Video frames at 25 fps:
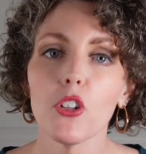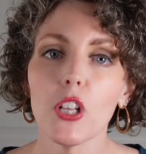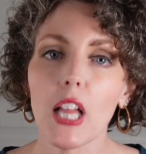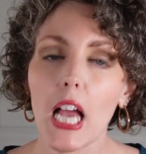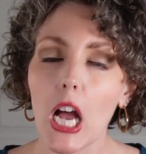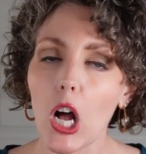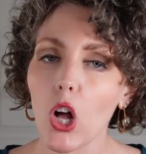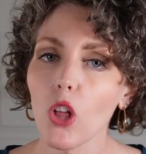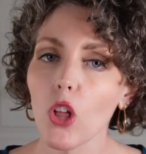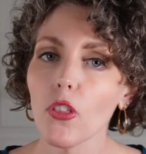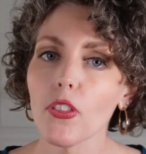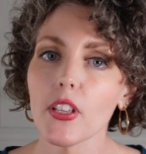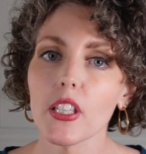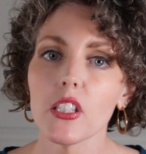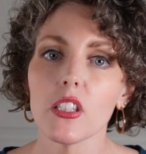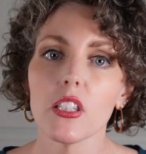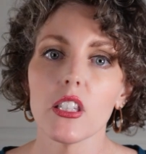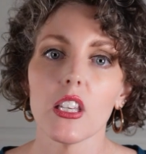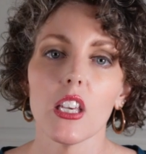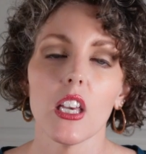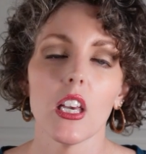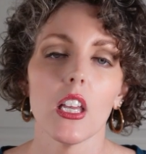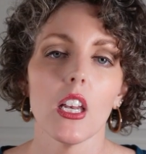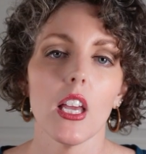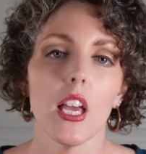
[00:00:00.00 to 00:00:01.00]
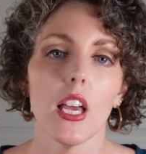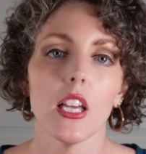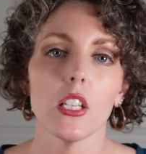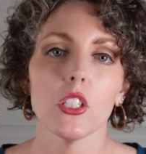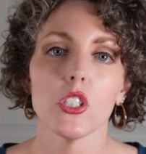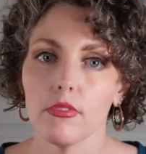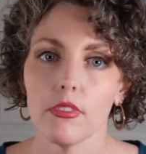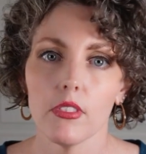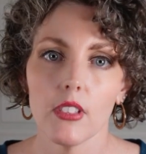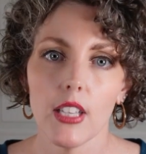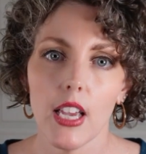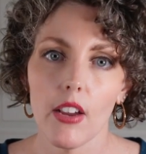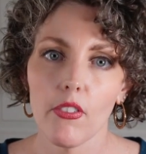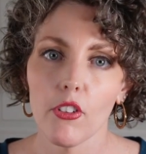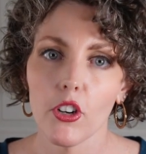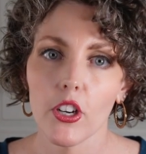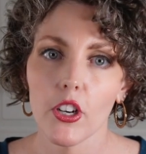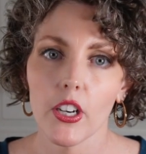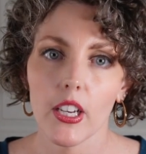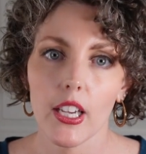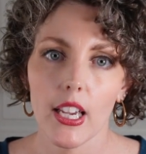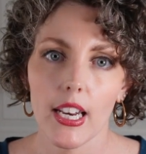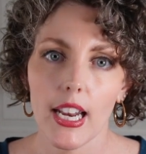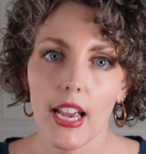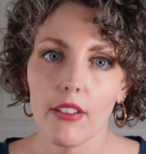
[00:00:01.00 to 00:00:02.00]
healthy skin and never
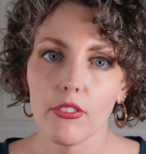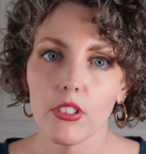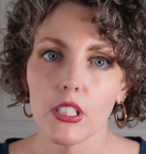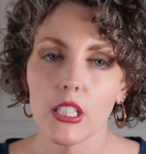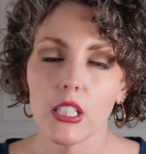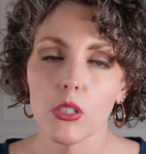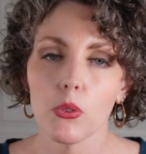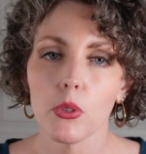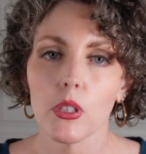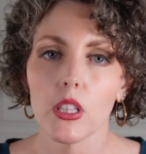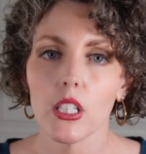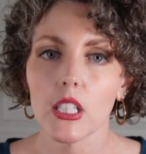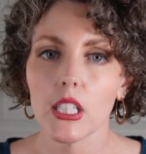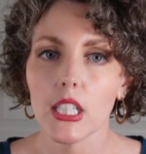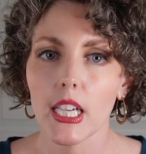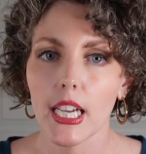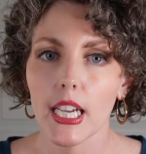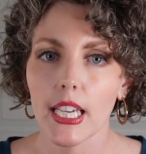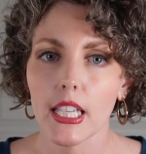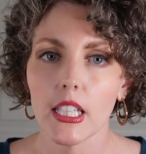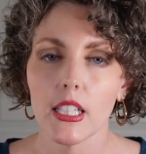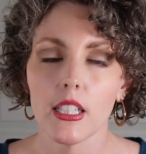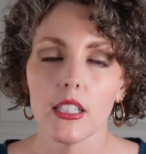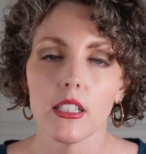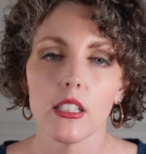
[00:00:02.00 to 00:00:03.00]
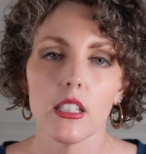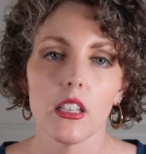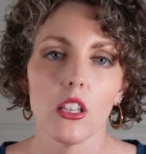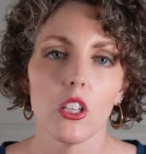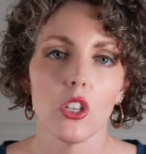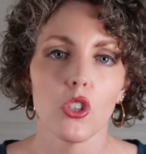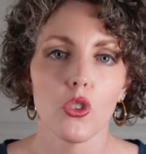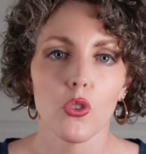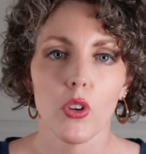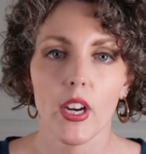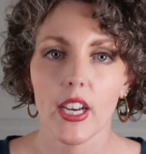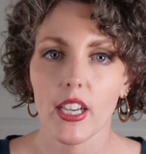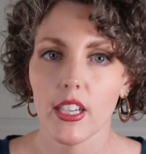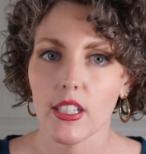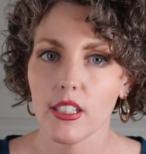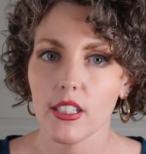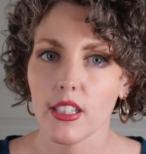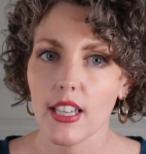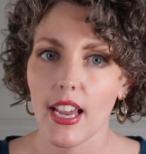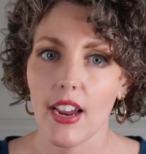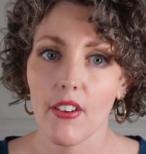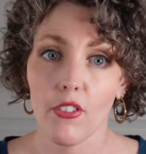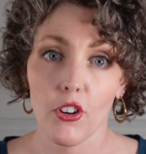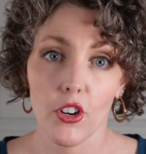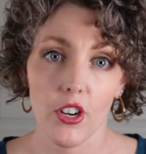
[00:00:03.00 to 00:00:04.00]
again have to deal with the tightness and the dryness
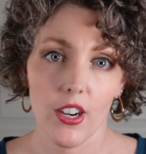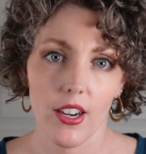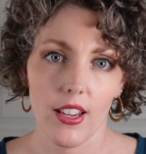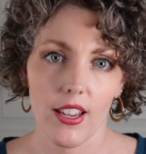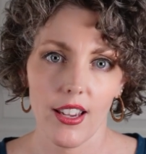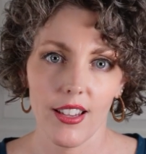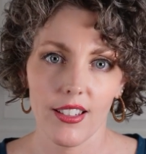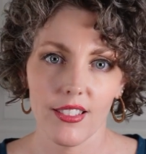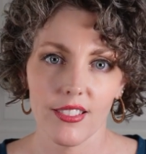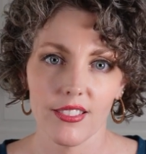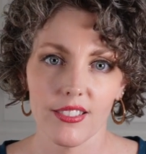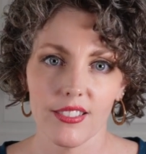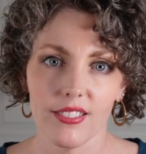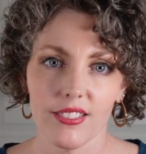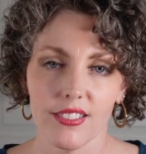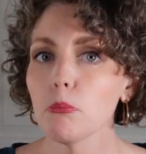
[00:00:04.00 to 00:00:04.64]
ever again.